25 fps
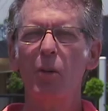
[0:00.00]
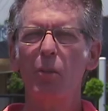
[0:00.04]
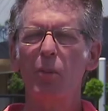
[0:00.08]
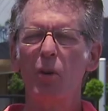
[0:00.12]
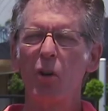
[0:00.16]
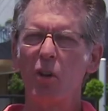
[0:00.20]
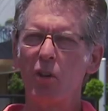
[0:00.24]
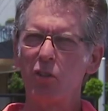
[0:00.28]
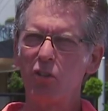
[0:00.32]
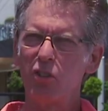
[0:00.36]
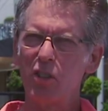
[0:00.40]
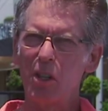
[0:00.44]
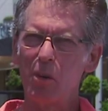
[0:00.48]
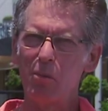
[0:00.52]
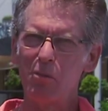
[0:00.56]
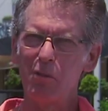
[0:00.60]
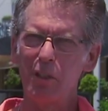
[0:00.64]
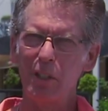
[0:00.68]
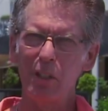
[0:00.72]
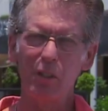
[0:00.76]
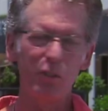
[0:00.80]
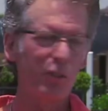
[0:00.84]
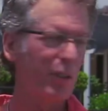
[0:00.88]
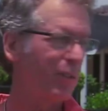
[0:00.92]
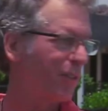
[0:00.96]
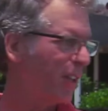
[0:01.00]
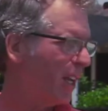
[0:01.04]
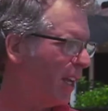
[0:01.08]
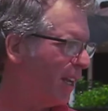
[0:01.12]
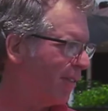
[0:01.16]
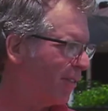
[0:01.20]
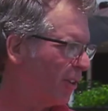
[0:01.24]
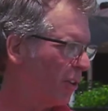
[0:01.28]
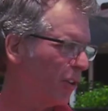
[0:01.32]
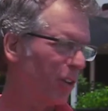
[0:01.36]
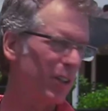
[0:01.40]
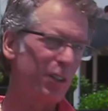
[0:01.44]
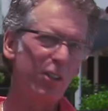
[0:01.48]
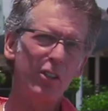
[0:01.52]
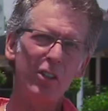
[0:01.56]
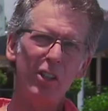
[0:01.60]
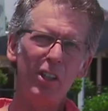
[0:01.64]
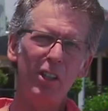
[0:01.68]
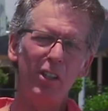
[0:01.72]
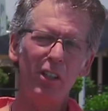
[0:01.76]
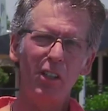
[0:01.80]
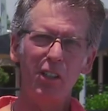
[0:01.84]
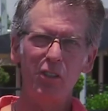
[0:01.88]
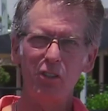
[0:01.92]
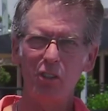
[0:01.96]
But on some reels, if they haven't got a
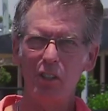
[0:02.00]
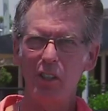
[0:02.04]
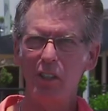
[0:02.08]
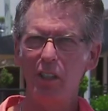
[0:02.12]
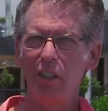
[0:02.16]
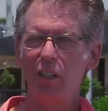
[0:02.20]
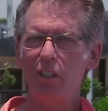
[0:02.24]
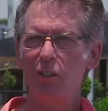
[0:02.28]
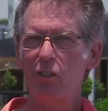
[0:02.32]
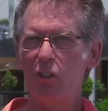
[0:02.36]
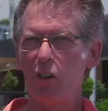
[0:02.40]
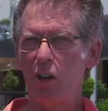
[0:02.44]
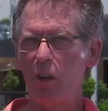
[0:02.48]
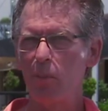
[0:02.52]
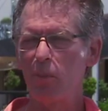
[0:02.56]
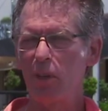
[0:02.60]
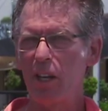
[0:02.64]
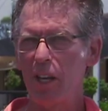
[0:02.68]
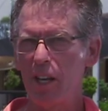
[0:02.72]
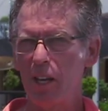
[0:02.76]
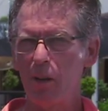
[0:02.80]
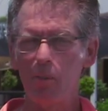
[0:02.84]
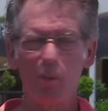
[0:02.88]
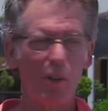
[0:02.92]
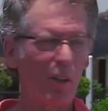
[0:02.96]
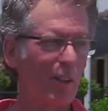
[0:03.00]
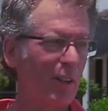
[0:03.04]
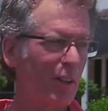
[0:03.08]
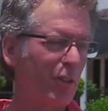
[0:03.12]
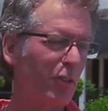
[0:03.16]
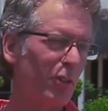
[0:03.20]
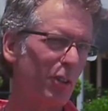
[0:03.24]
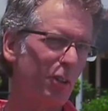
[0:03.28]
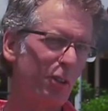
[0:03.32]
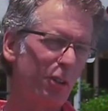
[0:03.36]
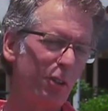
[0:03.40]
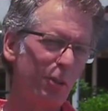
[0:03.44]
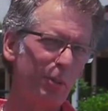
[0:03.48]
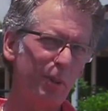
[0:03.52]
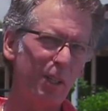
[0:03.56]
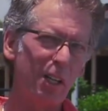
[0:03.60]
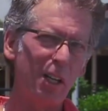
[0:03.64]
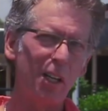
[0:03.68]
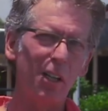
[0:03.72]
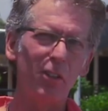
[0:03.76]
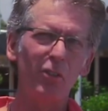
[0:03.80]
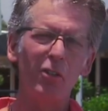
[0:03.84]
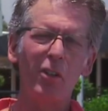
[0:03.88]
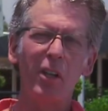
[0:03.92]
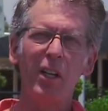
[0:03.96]
TDC type cam like this Akuma
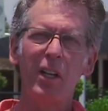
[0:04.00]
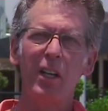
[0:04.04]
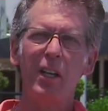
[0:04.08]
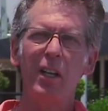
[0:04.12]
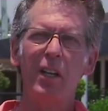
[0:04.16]
does,